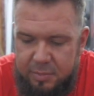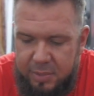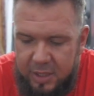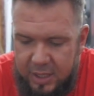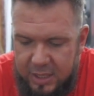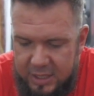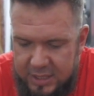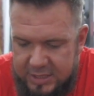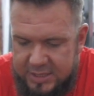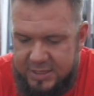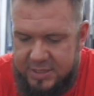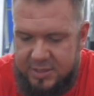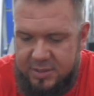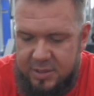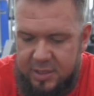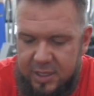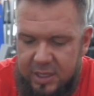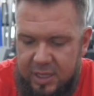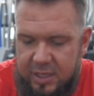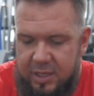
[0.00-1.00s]
Because
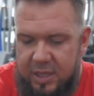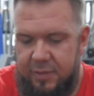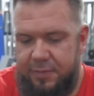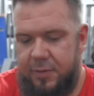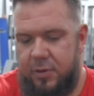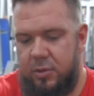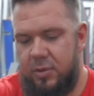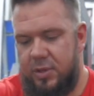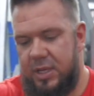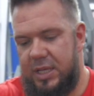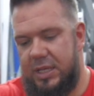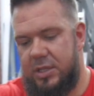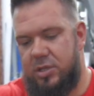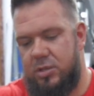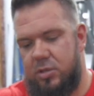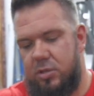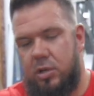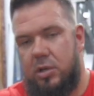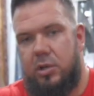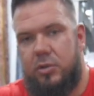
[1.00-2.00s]
if you need
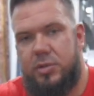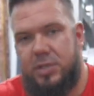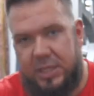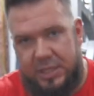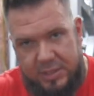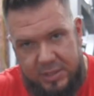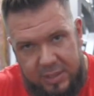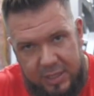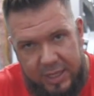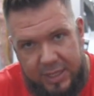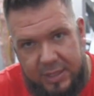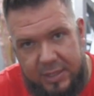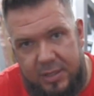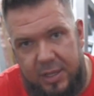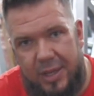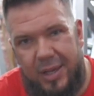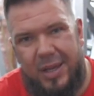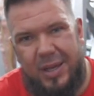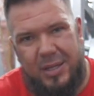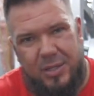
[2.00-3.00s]
to hold it and
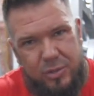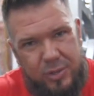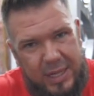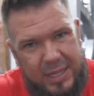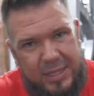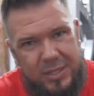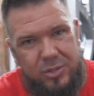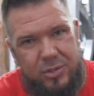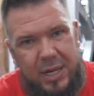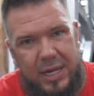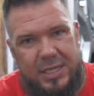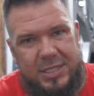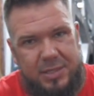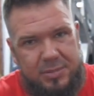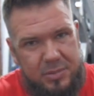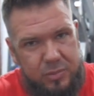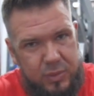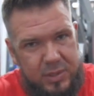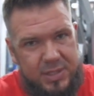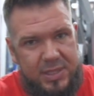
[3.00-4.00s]
train
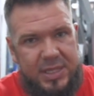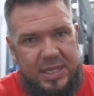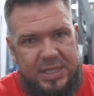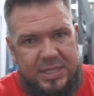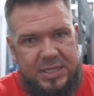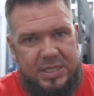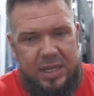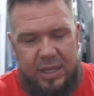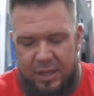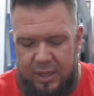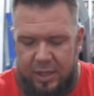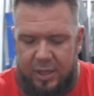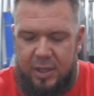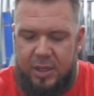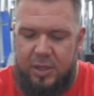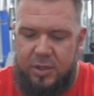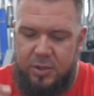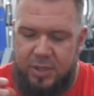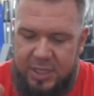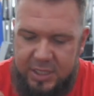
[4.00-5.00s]
triceps with this,
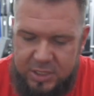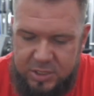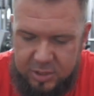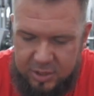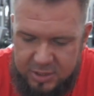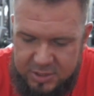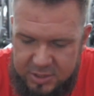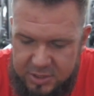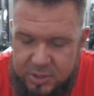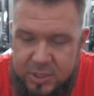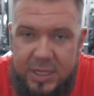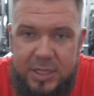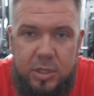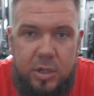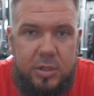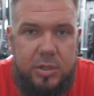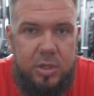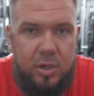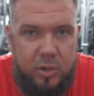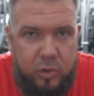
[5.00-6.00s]
you need to concentrate
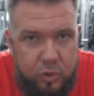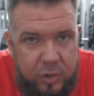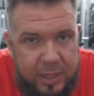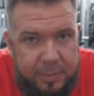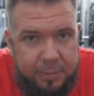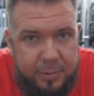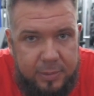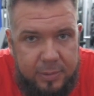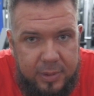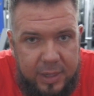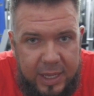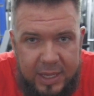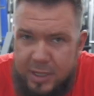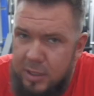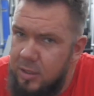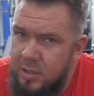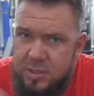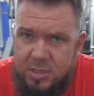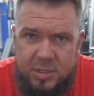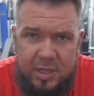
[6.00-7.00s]
on your grip. And
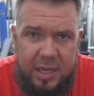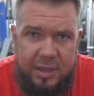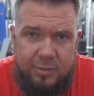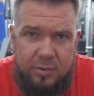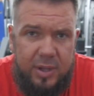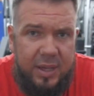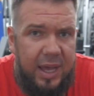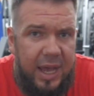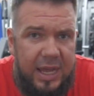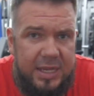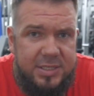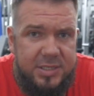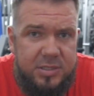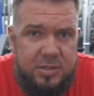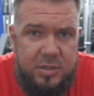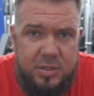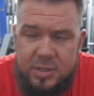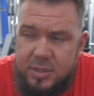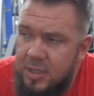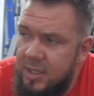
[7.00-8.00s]
not every guys
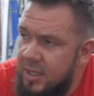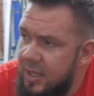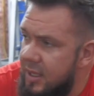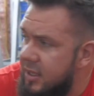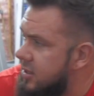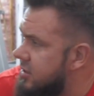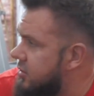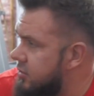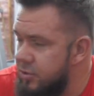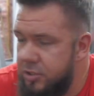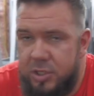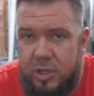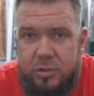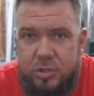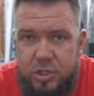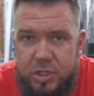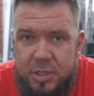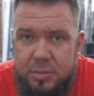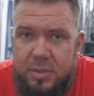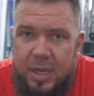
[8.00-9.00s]
on the usual
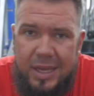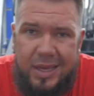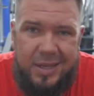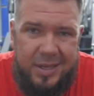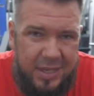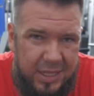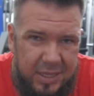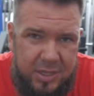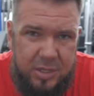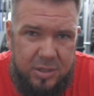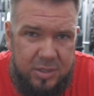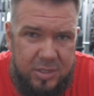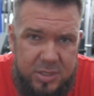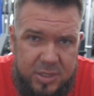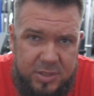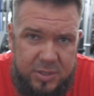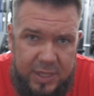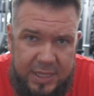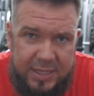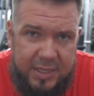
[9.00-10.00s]
gym need to
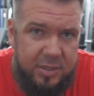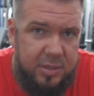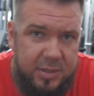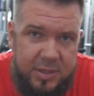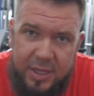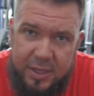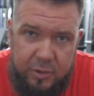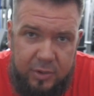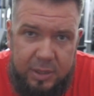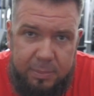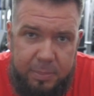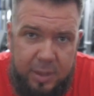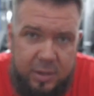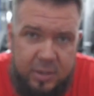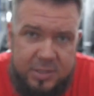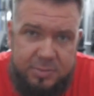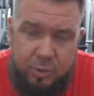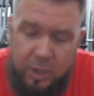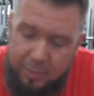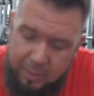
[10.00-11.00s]
concentrate it on the grip,
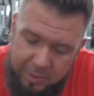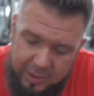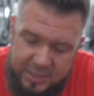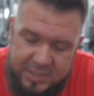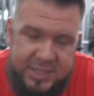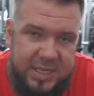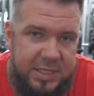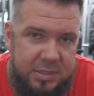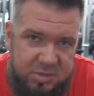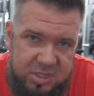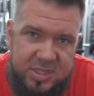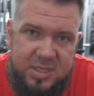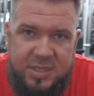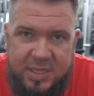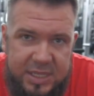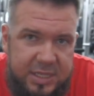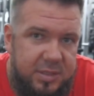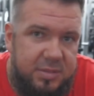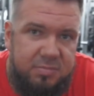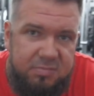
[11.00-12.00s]
because probably they just
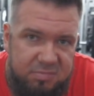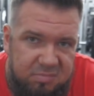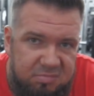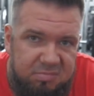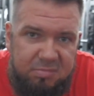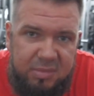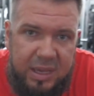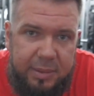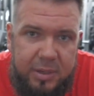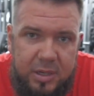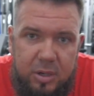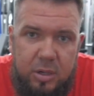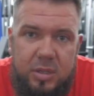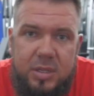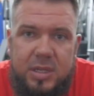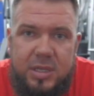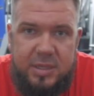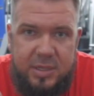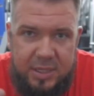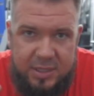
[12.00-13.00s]
need maybe
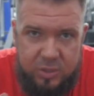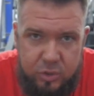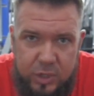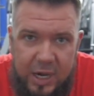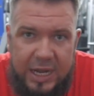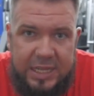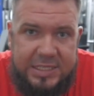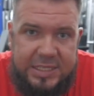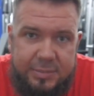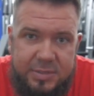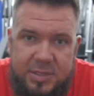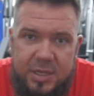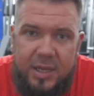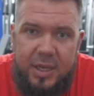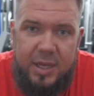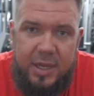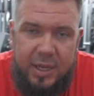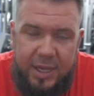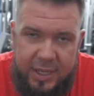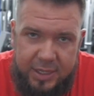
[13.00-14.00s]
only the triceps
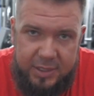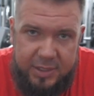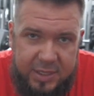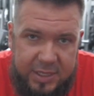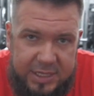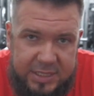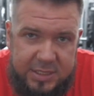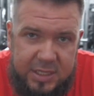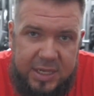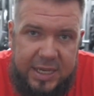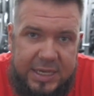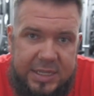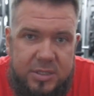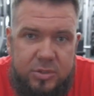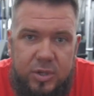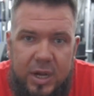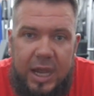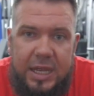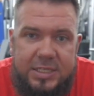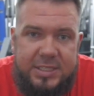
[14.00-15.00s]
and isolate
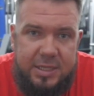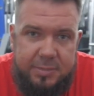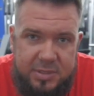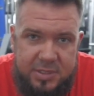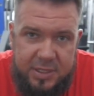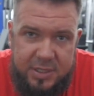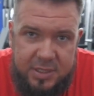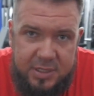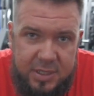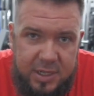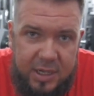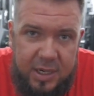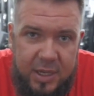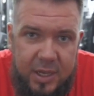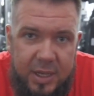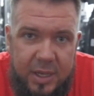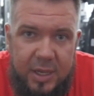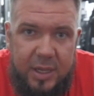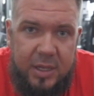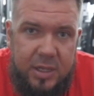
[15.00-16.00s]
triceps and
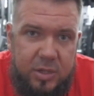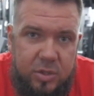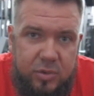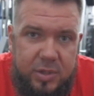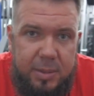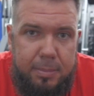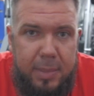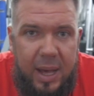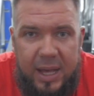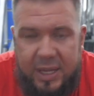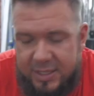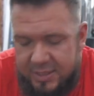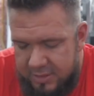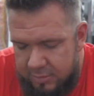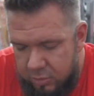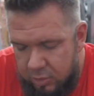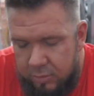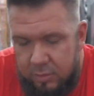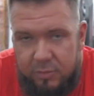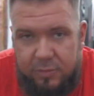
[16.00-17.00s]
do the
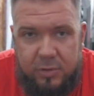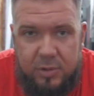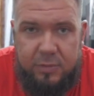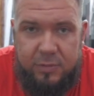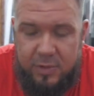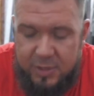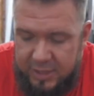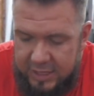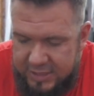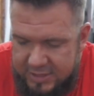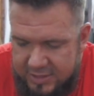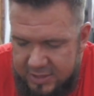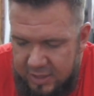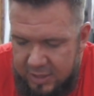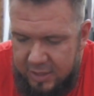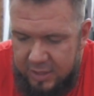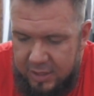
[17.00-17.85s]
maximum for this.